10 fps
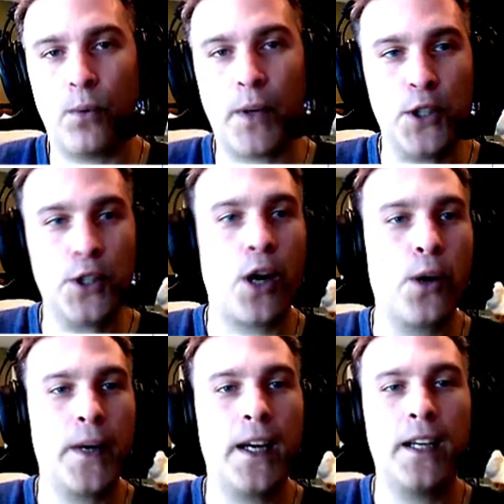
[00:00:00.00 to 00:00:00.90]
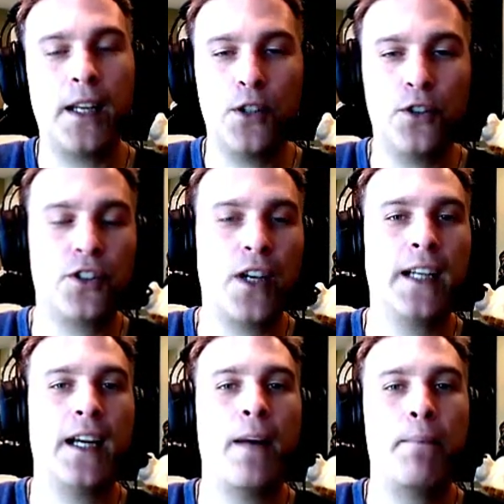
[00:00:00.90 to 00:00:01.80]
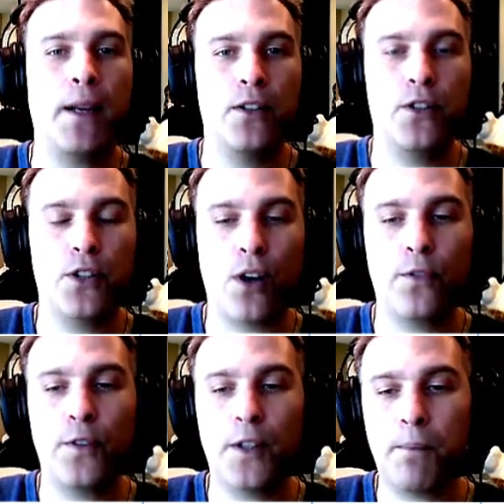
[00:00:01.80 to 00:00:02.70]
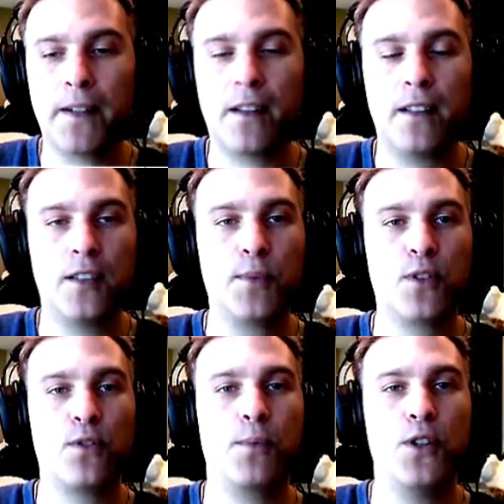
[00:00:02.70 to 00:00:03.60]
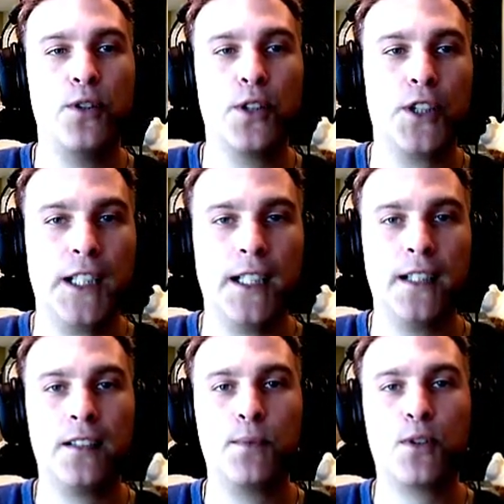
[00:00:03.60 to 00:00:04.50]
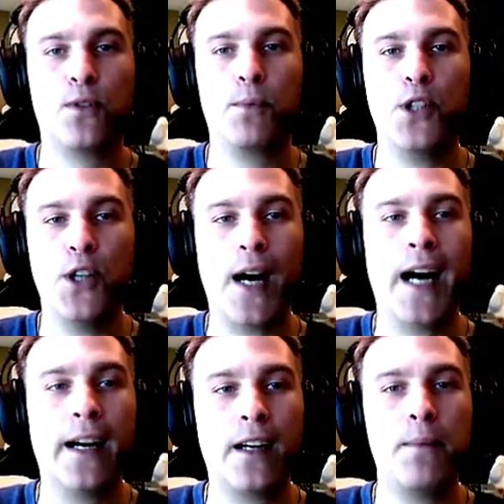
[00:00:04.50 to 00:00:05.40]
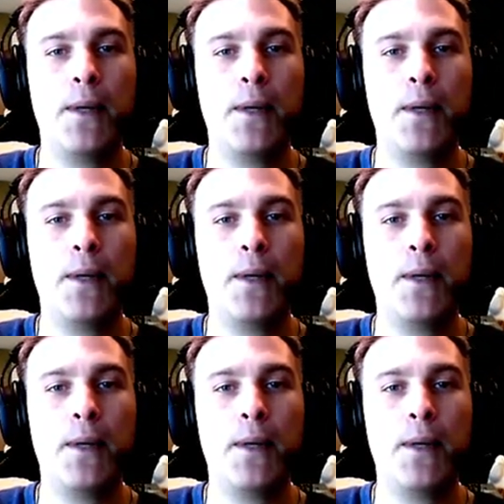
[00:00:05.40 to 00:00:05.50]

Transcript: when you go in and you sign up and you go for your monthly subscription or your yearly subscription, you are going to